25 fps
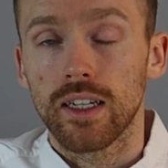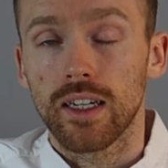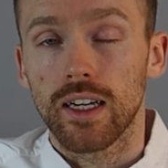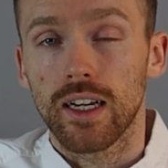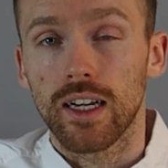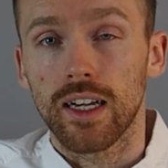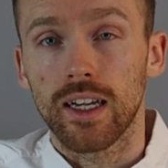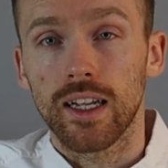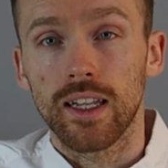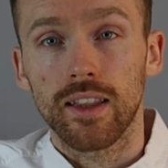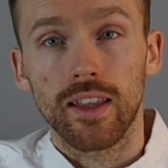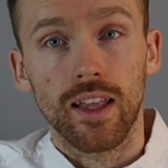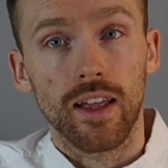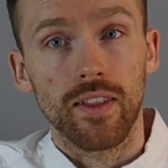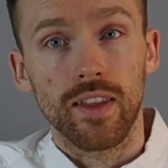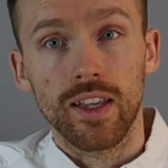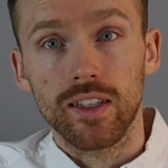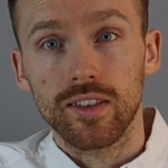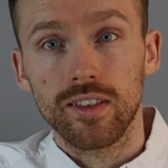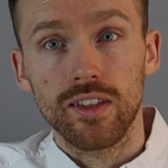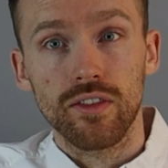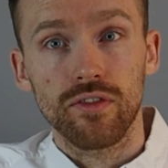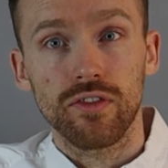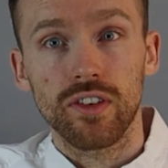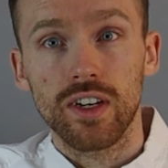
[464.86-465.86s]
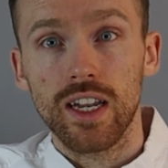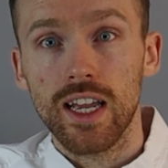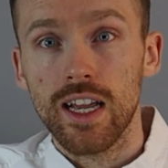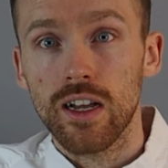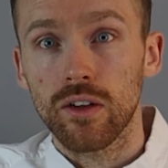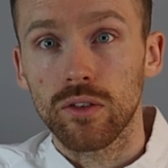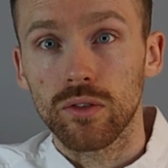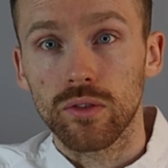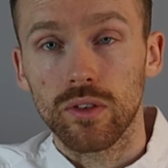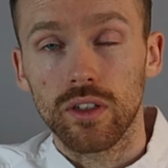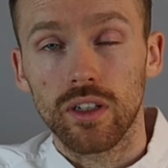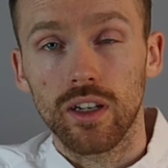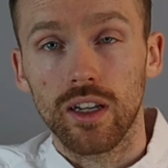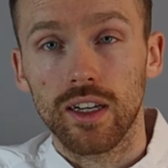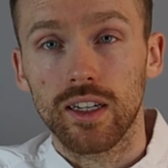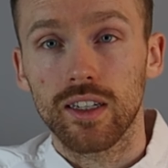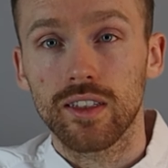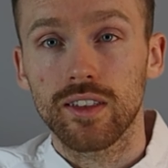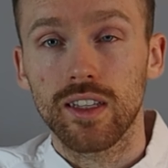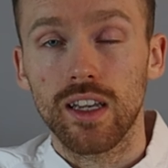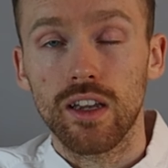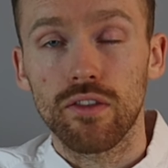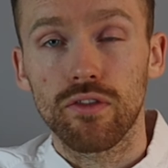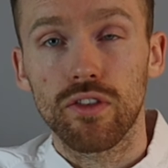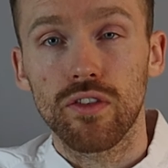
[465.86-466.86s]
And that's it for now. Like I
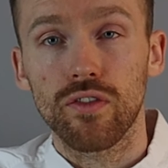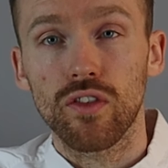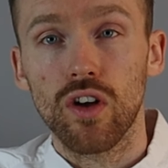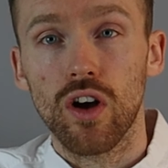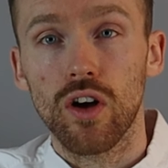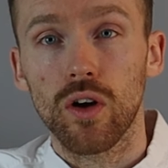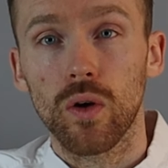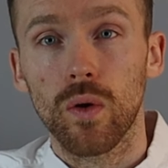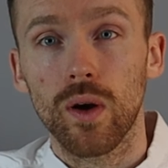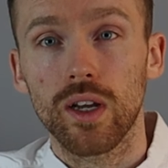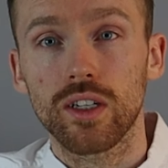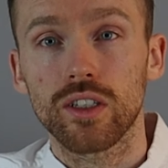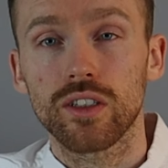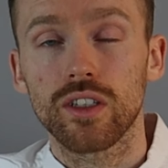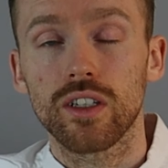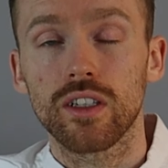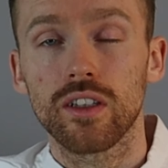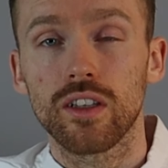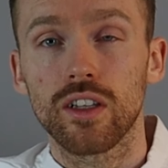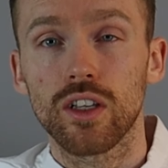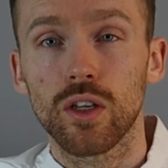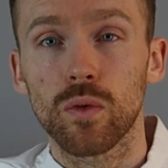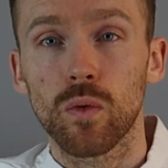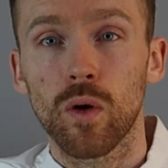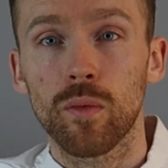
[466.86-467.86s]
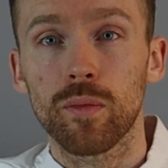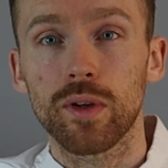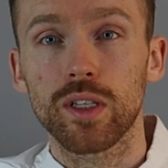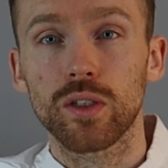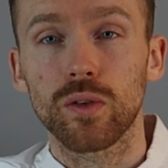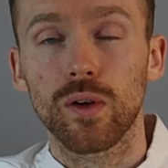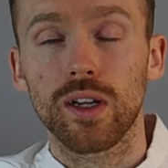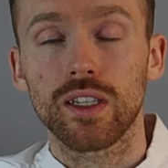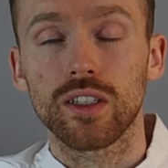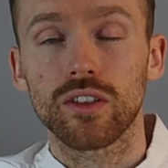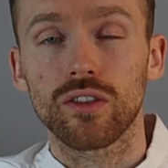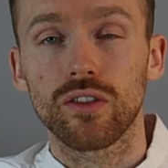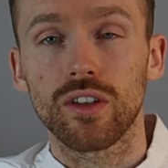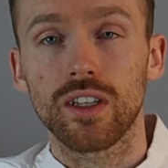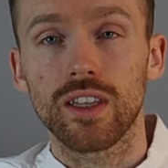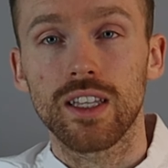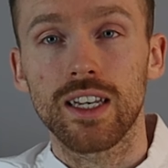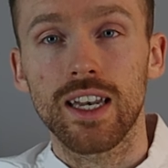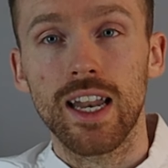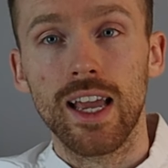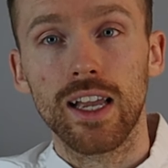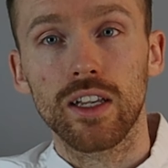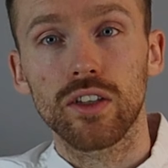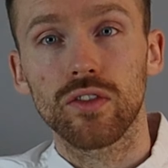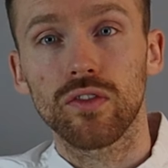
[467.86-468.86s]
say, if you've got a question that you want me to answer in the
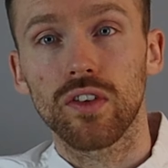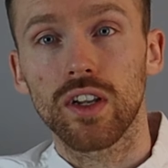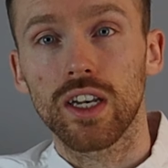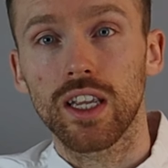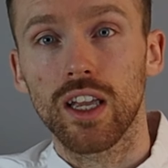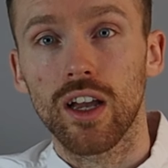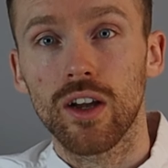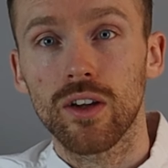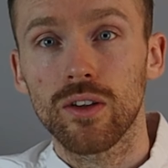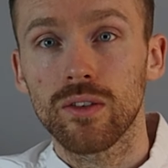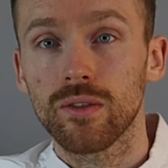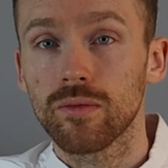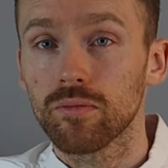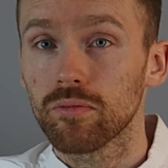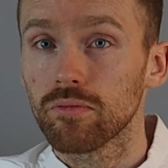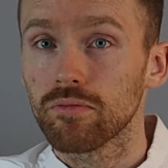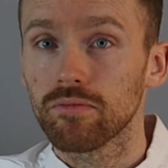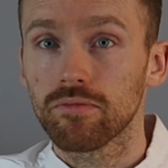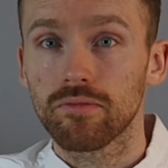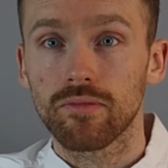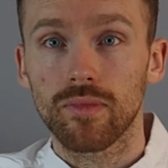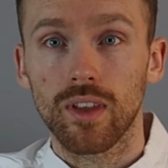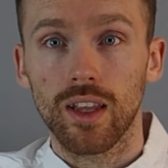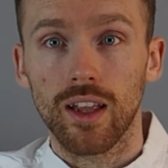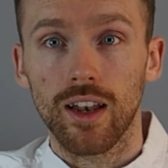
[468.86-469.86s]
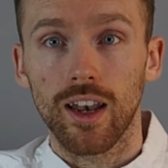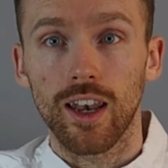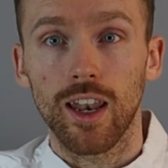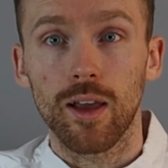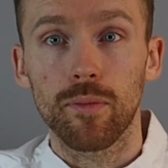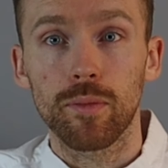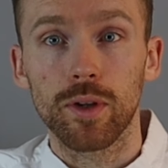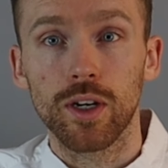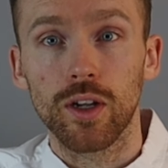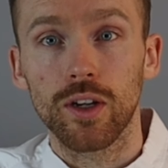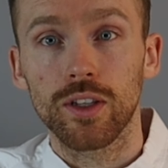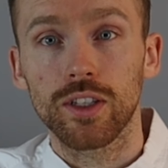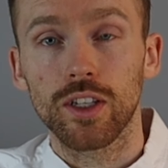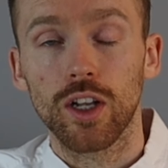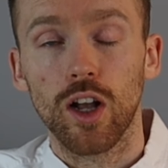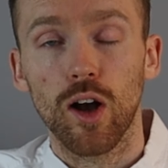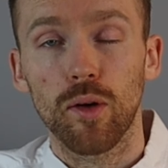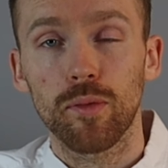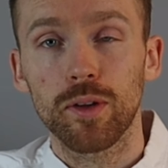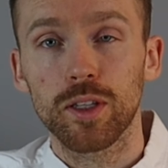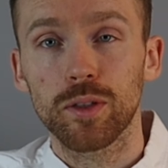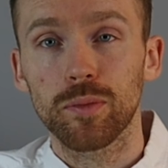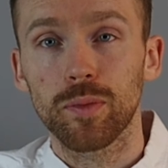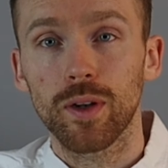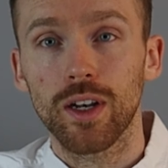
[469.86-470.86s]
next video, let me know in the
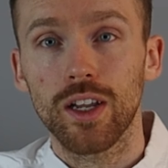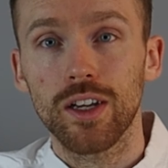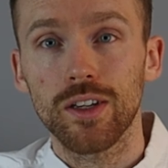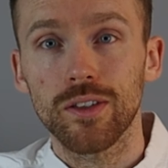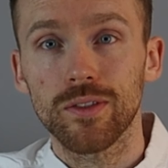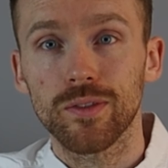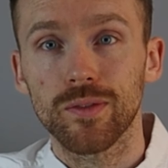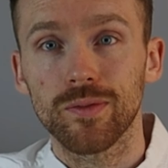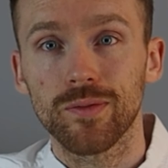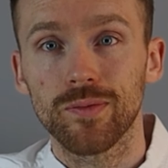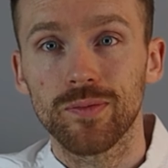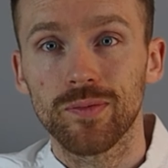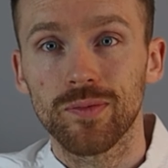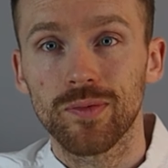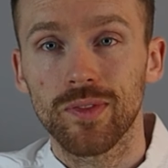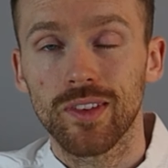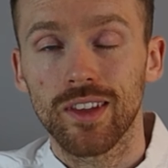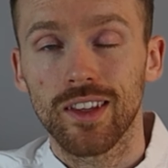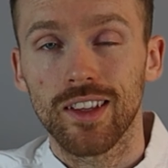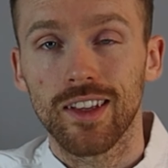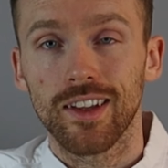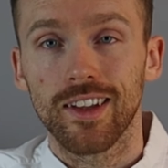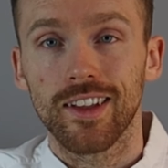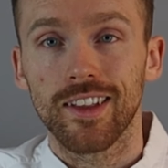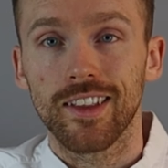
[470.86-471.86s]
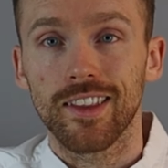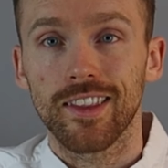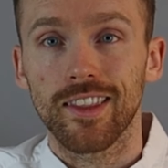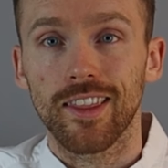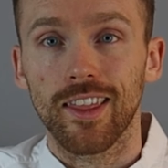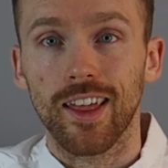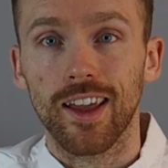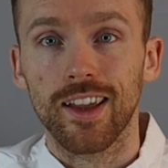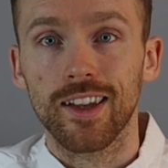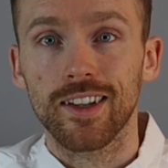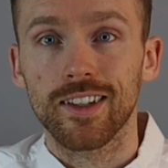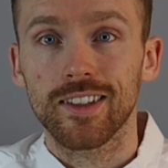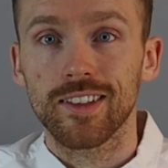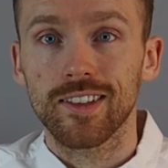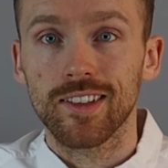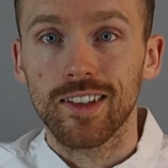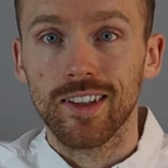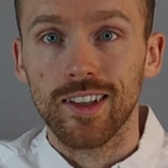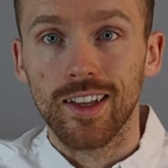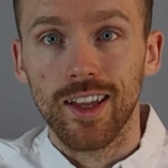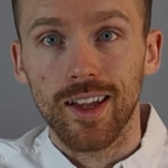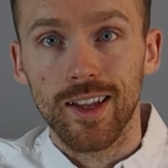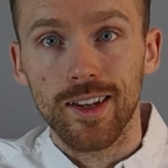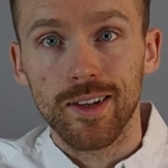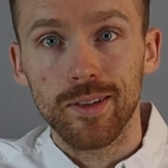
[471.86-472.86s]
comments below. Thanks,
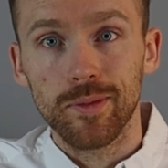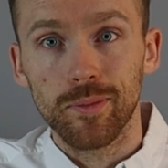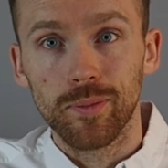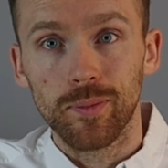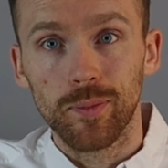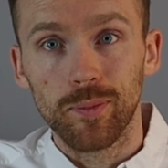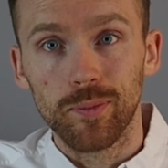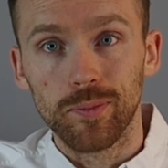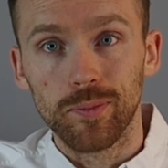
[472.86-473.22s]
and